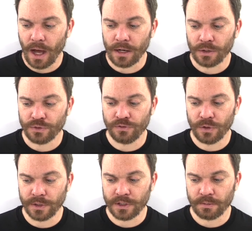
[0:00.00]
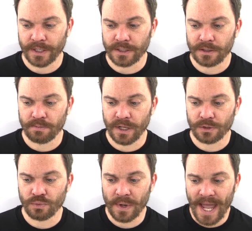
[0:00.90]
Otto's fuel expenses
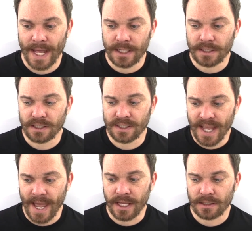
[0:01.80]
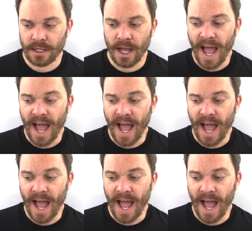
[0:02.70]
because Rhett says,